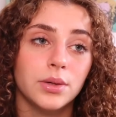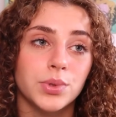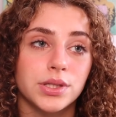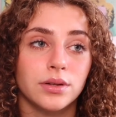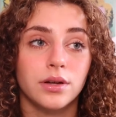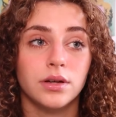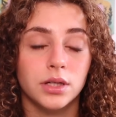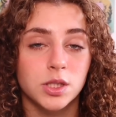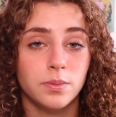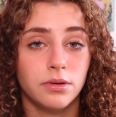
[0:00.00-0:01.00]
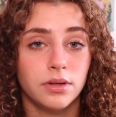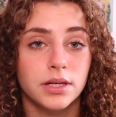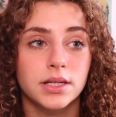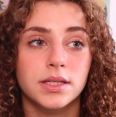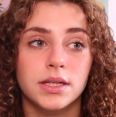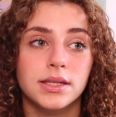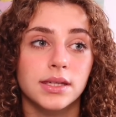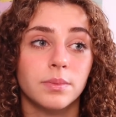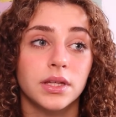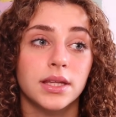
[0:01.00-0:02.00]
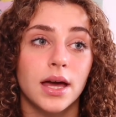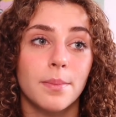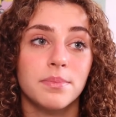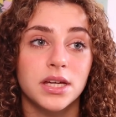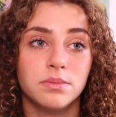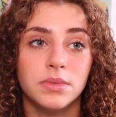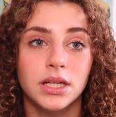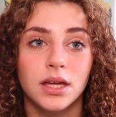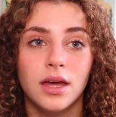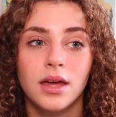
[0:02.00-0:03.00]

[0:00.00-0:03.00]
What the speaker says: it was a good experience. It's something that made me